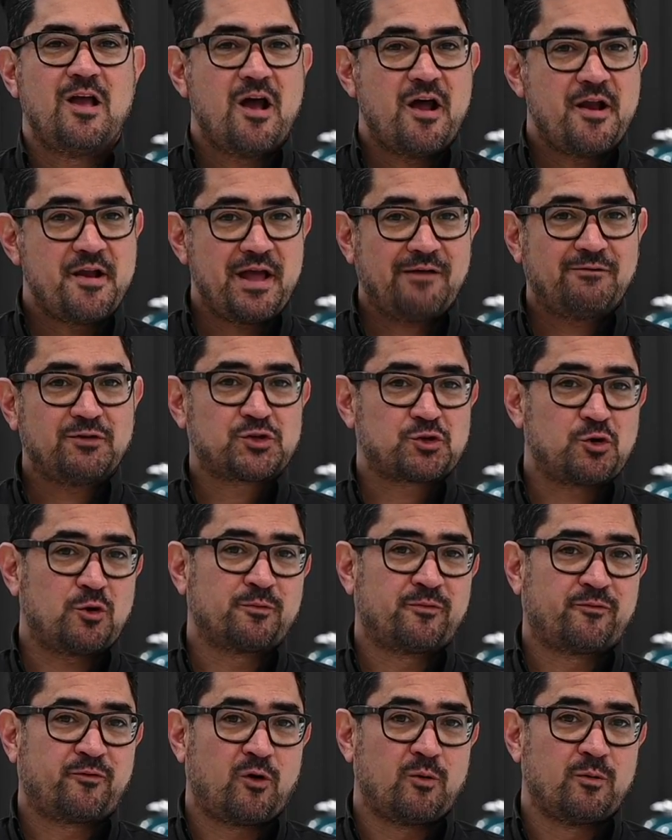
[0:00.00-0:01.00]
Another strong
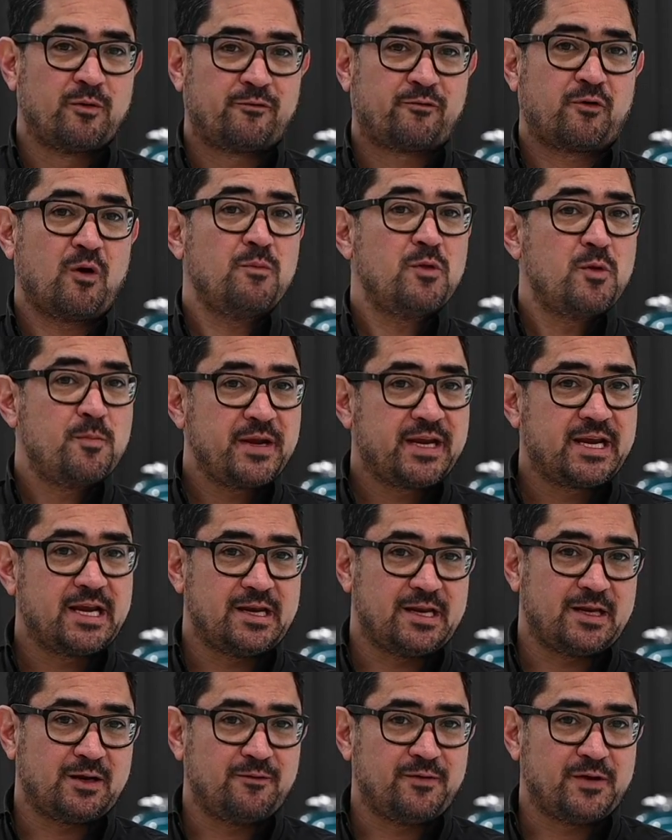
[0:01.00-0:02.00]
performer from the
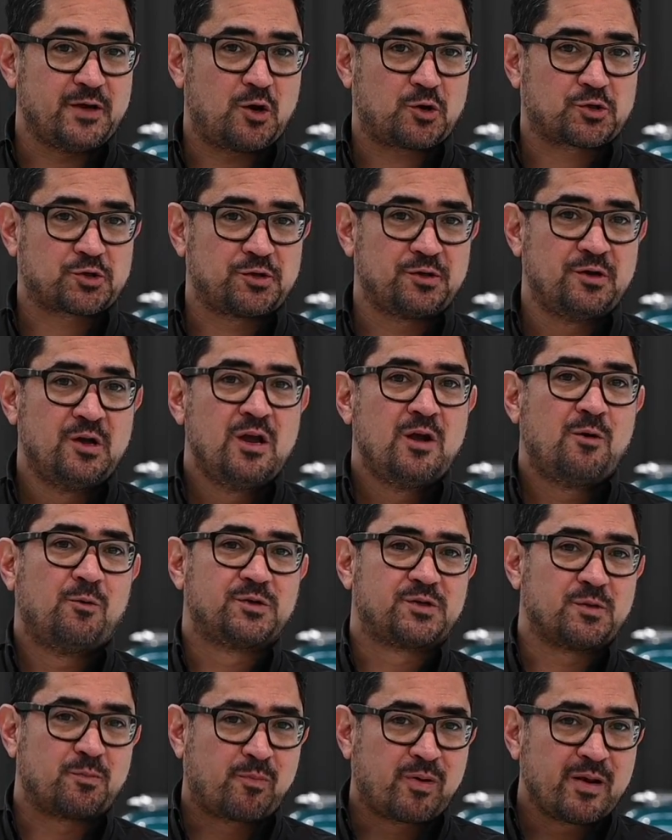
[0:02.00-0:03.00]
beginning of the auction
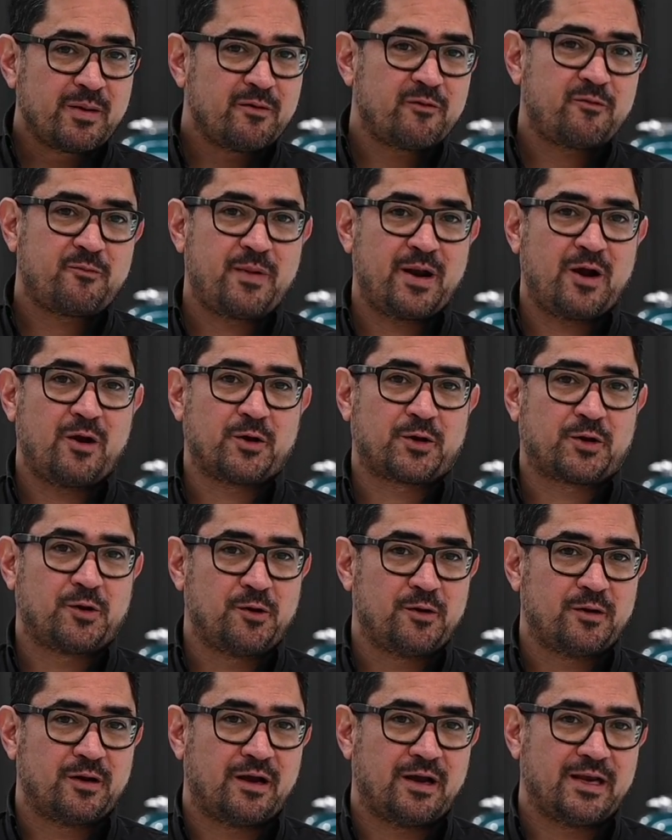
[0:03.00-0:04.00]
was the Plymouth
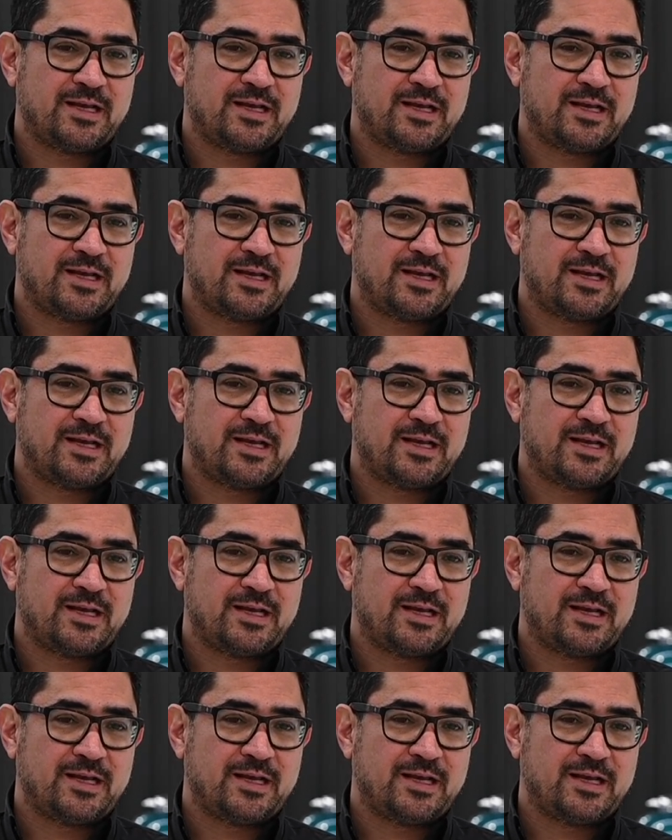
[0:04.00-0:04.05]
Barracuda.